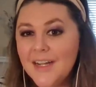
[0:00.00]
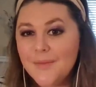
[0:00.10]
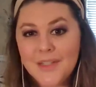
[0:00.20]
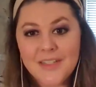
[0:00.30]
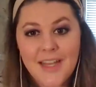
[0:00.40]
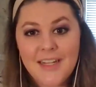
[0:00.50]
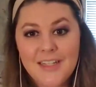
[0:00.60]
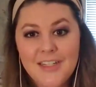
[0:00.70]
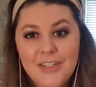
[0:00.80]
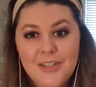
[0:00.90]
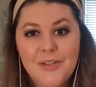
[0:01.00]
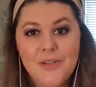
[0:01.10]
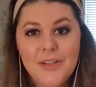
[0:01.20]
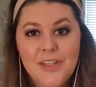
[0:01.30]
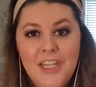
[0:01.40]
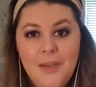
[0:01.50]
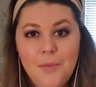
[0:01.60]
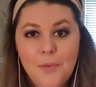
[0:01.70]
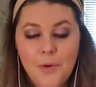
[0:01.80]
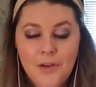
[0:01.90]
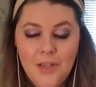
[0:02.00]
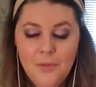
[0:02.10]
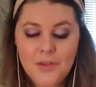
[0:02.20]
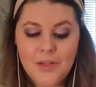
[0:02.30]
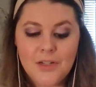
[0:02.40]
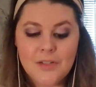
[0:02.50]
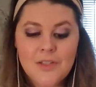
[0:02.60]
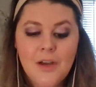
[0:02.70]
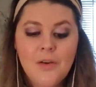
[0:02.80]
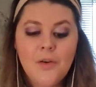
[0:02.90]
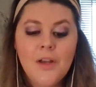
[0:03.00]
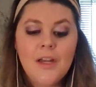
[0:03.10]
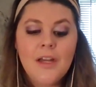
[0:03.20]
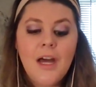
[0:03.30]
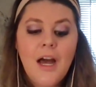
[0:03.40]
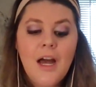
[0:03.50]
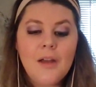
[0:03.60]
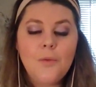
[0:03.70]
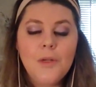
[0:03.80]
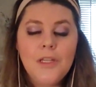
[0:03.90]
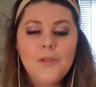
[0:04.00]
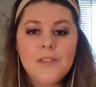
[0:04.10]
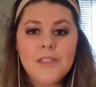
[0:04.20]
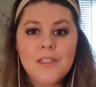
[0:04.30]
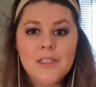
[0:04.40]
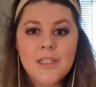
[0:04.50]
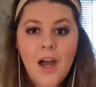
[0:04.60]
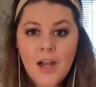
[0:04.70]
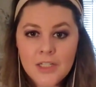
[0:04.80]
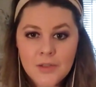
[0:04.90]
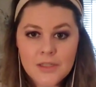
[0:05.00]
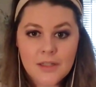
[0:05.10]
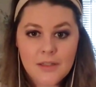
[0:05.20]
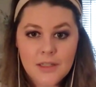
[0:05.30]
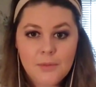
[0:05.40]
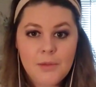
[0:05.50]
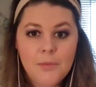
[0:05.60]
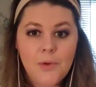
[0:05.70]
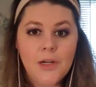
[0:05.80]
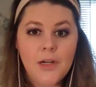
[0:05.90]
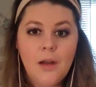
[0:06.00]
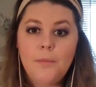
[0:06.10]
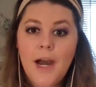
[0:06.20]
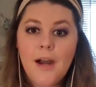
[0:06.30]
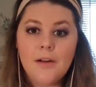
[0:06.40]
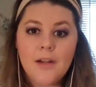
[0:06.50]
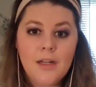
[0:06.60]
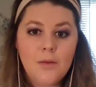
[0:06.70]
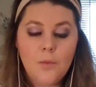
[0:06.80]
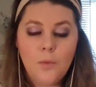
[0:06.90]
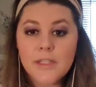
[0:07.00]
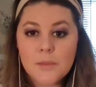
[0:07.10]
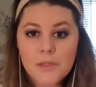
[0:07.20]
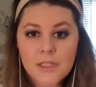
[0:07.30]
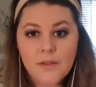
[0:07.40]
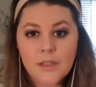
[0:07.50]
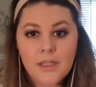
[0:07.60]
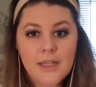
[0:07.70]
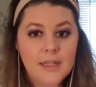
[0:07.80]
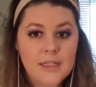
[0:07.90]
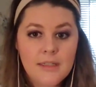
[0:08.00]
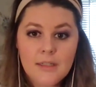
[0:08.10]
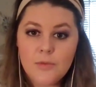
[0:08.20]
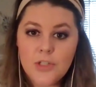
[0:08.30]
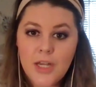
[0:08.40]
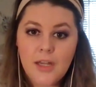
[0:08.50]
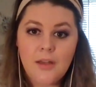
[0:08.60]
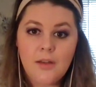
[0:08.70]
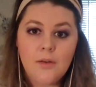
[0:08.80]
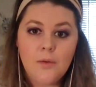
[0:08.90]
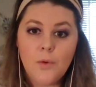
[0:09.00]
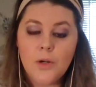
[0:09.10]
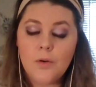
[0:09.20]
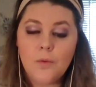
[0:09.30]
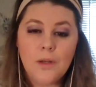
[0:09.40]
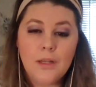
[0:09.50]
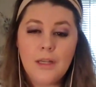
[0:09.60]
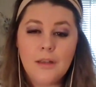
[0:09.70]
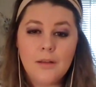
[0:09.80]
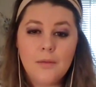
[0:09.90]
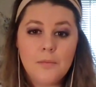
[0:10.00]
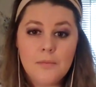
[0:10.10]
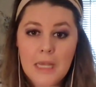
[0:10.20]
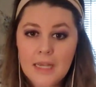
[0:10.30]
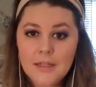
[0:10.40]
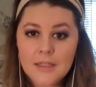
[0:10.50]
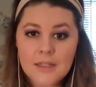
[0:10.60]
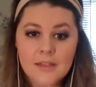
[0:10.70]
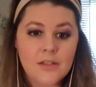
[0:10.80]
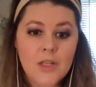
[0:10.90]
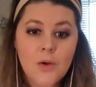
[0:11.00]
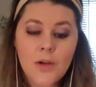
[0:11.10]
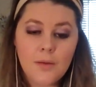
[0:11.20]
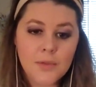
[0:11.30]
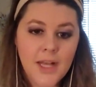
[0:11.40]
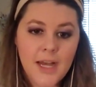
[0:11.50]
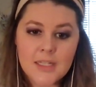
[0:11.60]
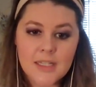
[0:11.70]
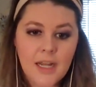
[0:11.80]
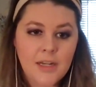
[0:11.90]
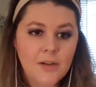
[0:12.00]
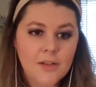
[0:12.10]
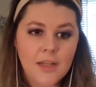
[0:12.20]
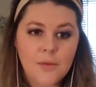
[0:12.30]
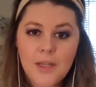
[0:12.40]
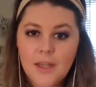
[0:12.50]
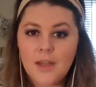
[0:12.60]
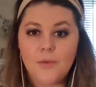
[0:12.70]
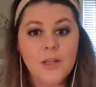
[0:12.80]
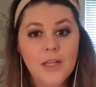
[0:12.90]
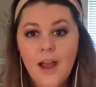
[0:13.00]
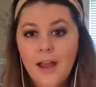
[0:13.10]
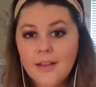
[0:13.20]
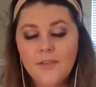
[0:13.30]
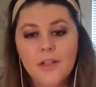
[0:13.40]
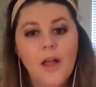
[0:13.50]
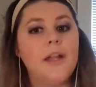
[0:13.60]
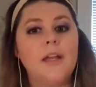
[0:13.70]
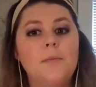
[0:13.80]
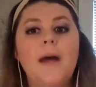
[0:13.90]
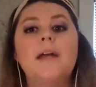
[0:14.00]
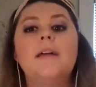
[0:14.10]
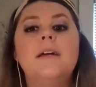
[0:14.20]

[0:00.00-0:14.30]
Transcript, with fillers: excited to keep working with her. So will you talk to us a little bit more about kind of what specifically that TMJ work really means? Because it's so complex, and I know like we could get really high level on it, but